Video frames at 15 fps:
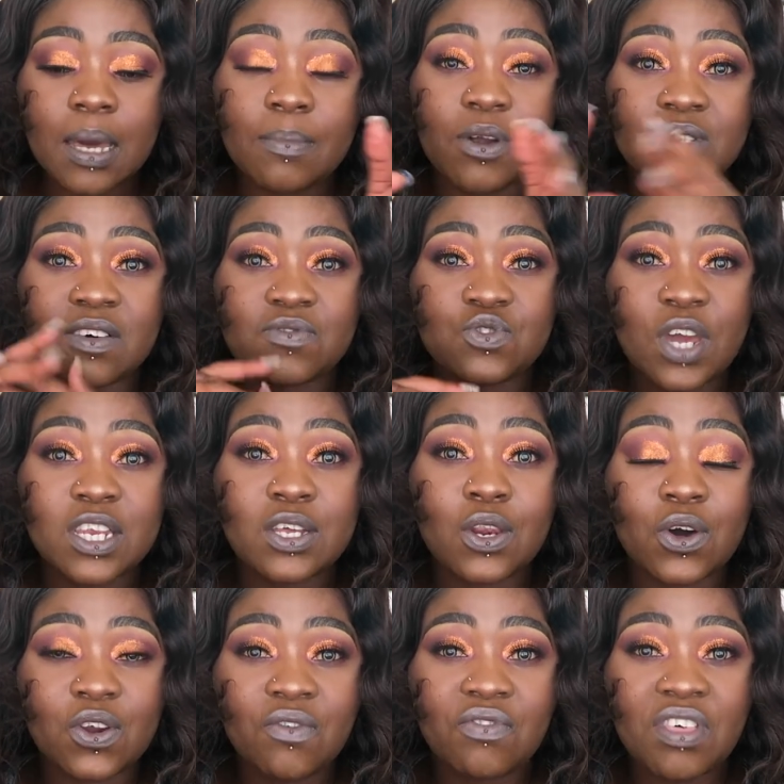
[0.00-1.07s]
Because I've tried a
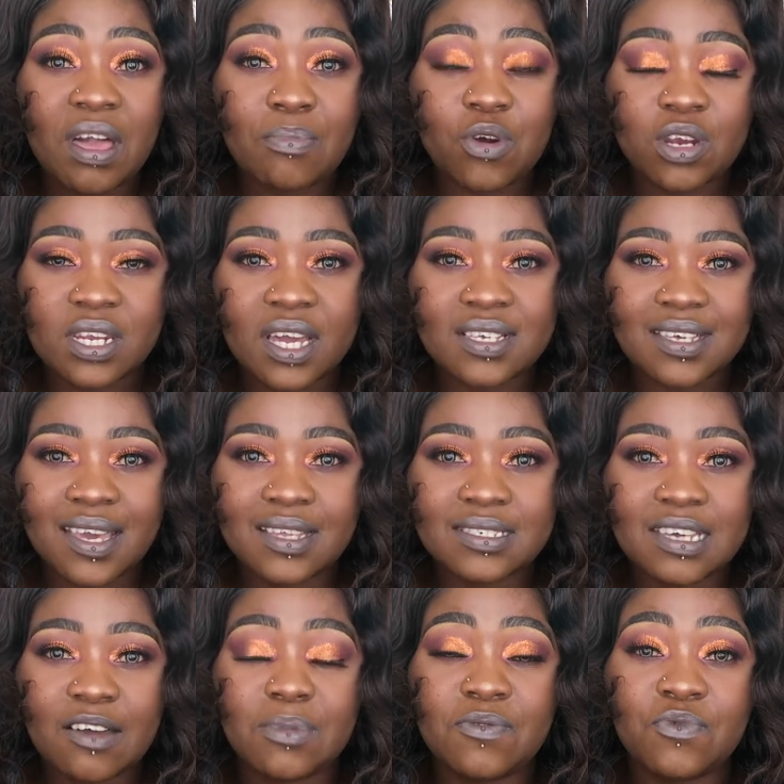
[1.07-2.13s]
lot of their products and
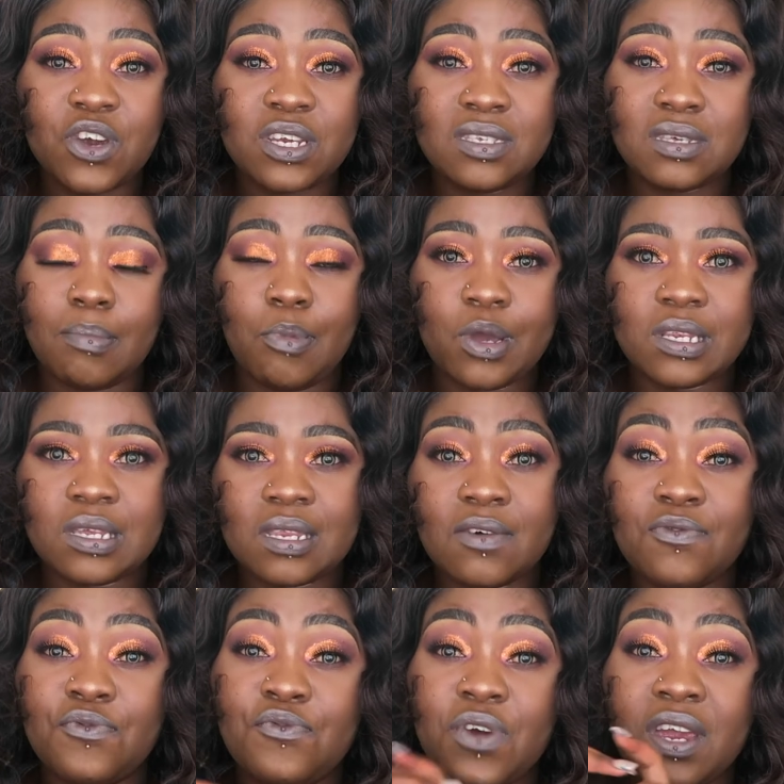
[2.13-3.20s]
I've been very disappointed. They're
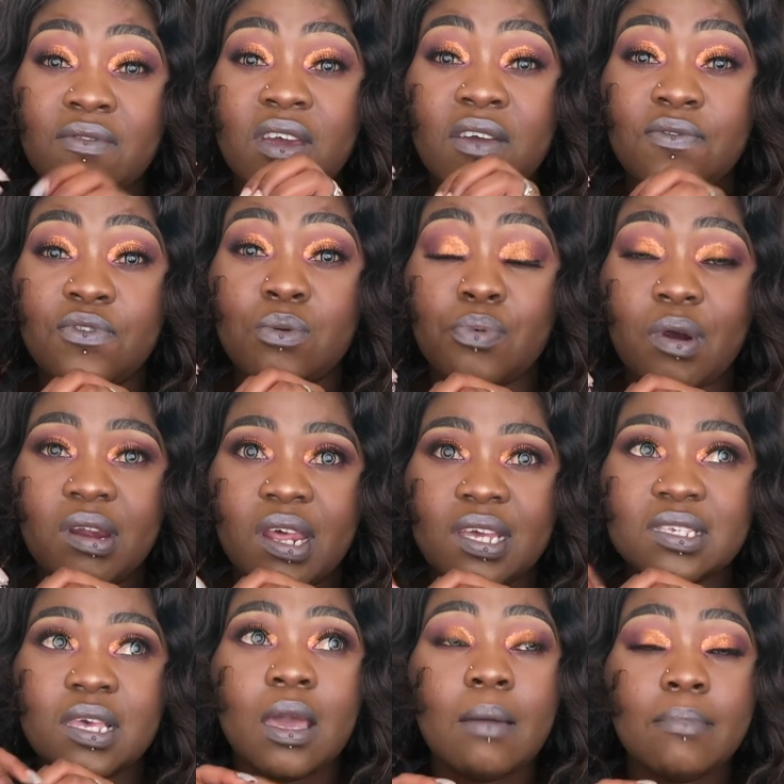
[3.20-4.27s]
very, very few
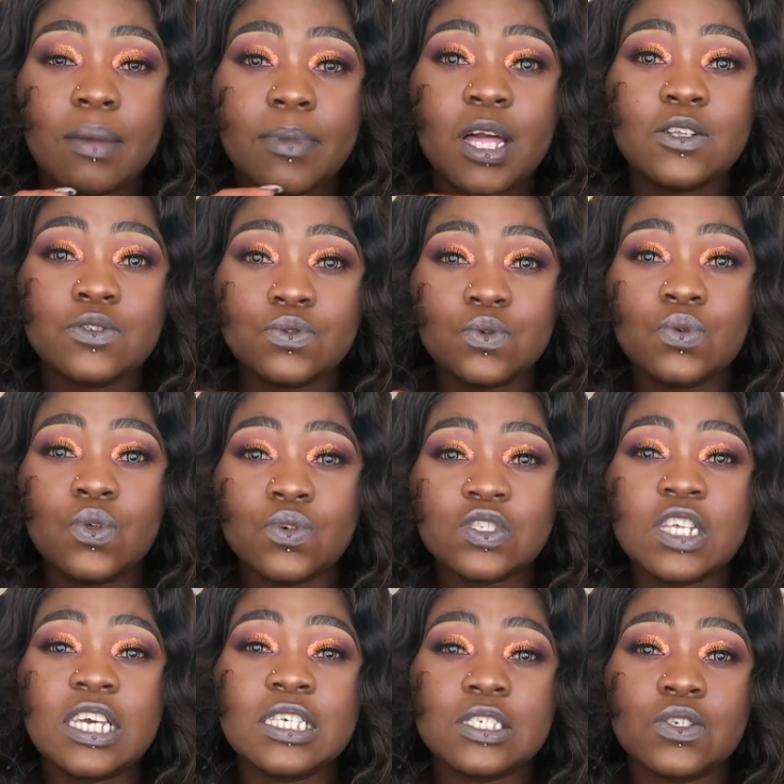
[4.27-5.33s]
products. Maybe I'll do those
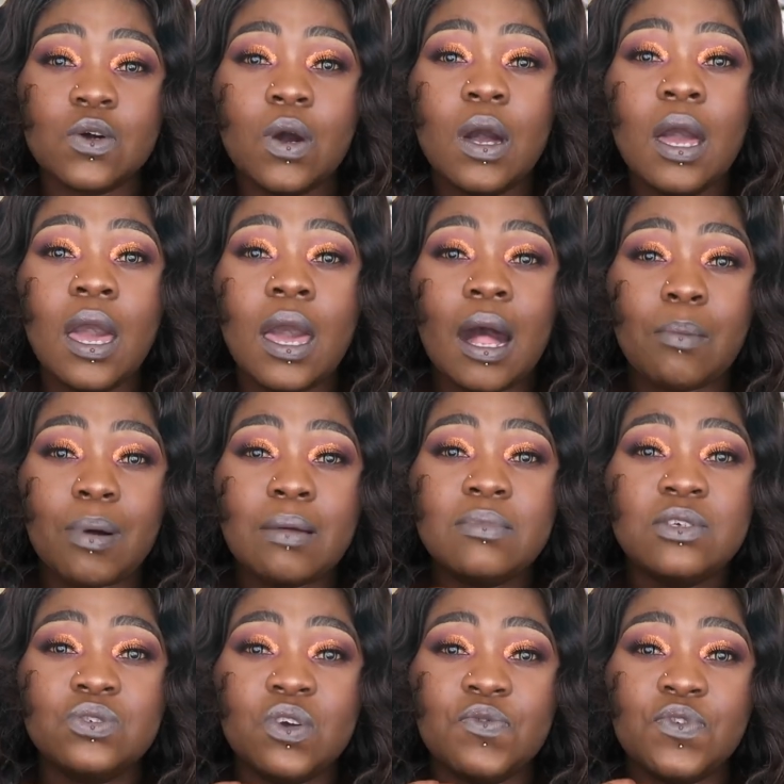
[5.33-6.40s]
things, you know. Probably
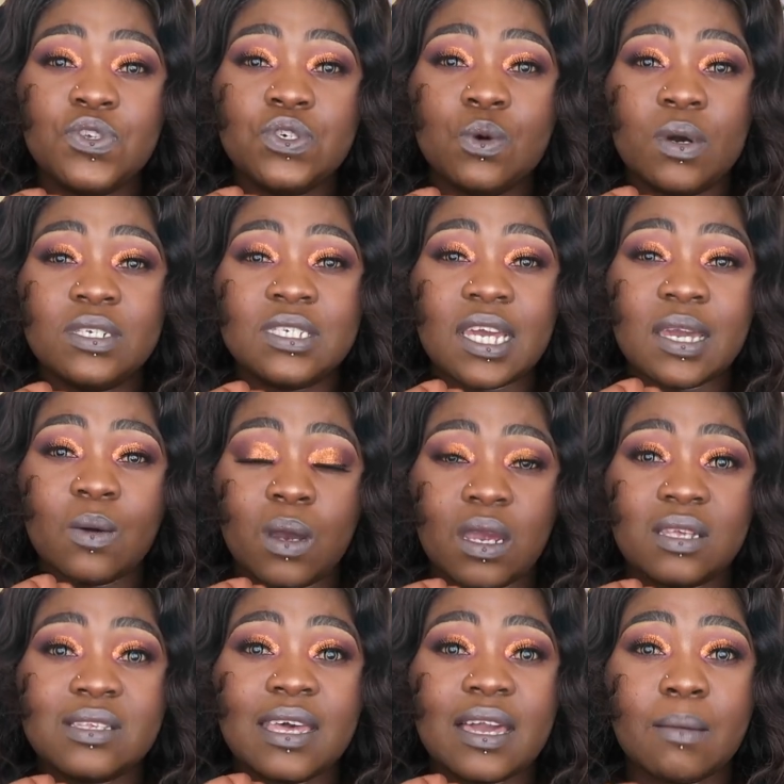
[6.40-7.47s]
do a video one day where
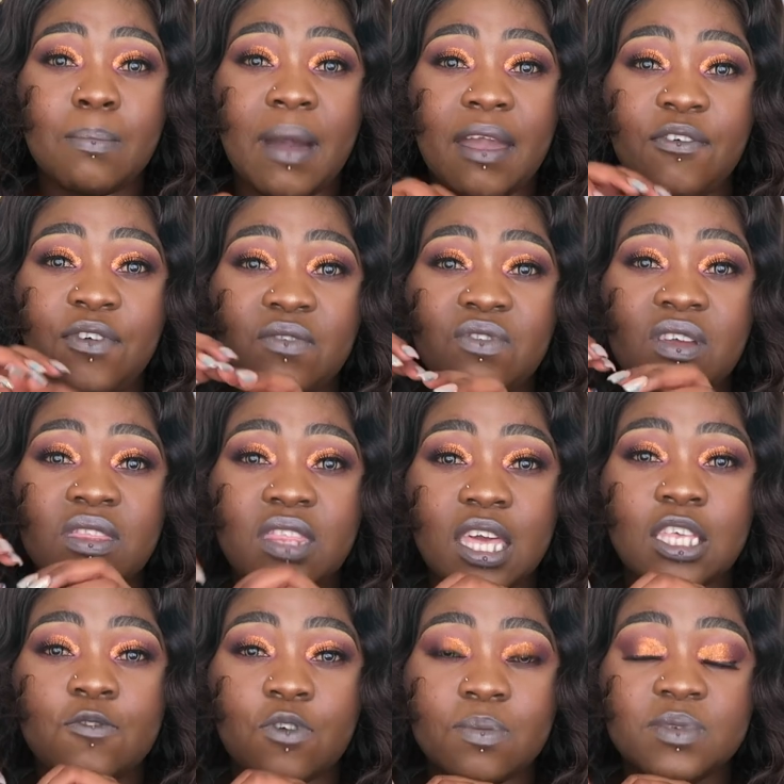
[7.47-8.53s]
it's like my favorite
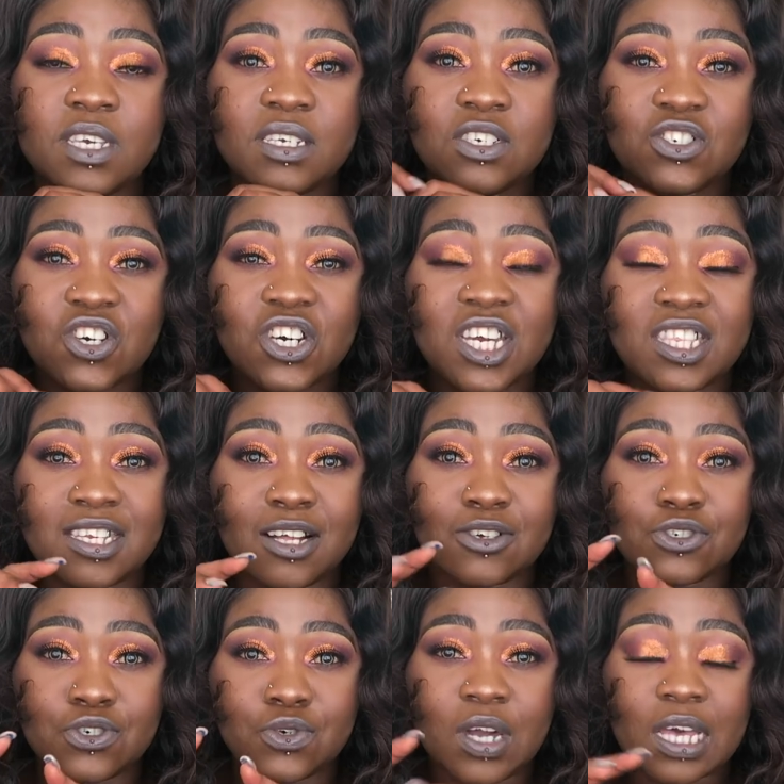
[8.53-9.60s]
things from Signature, and then I'll
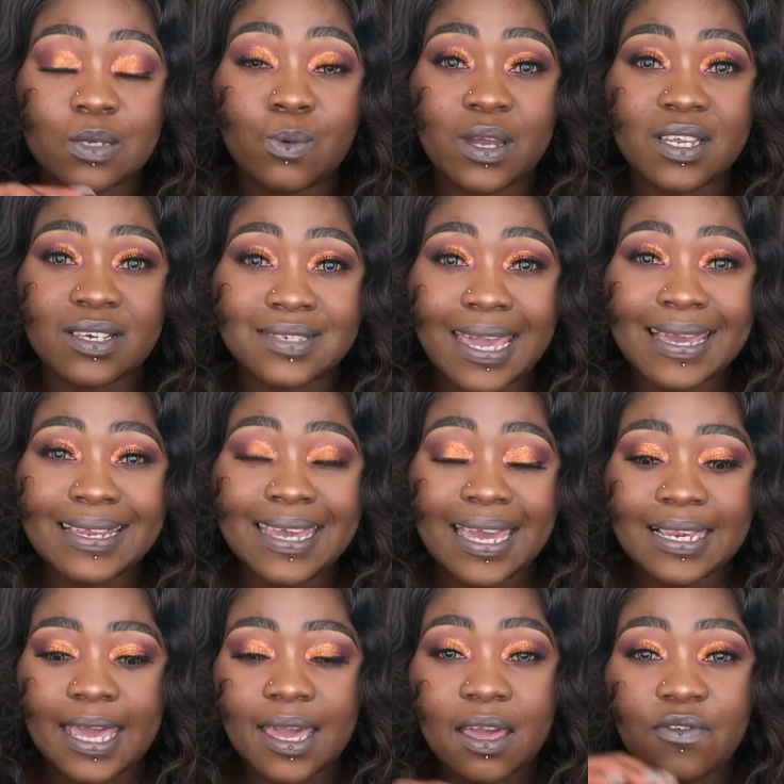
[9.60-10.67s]
show you guys what exactly I
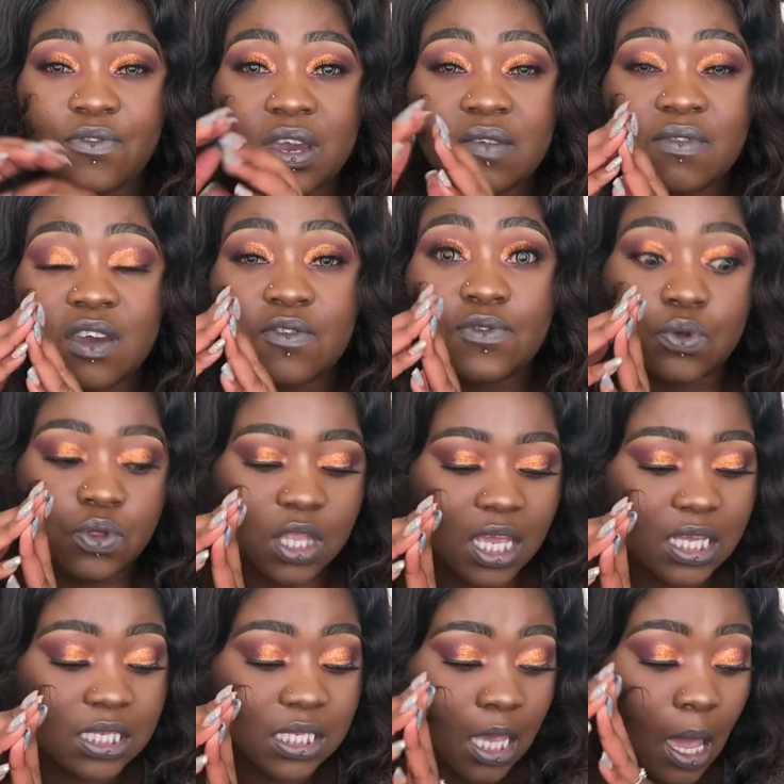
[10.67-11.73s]
like. Very, very few
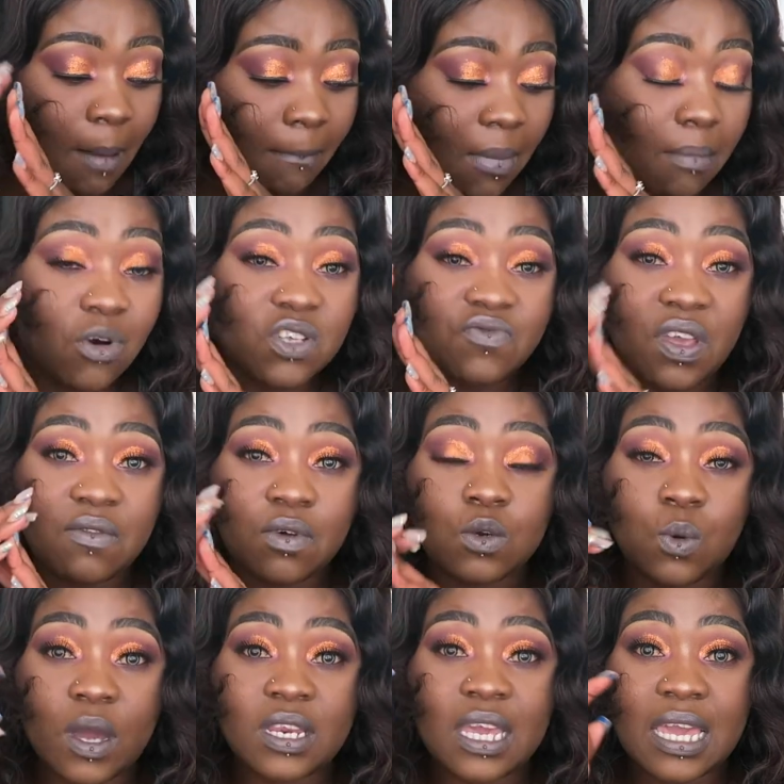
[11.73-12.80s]
things. My most favorite
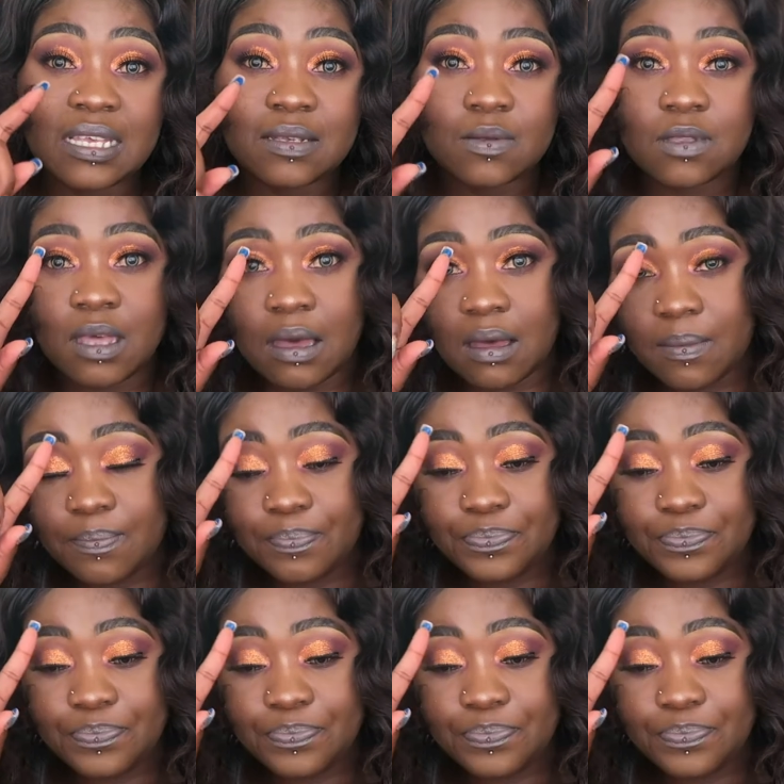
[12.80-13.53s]
one is the,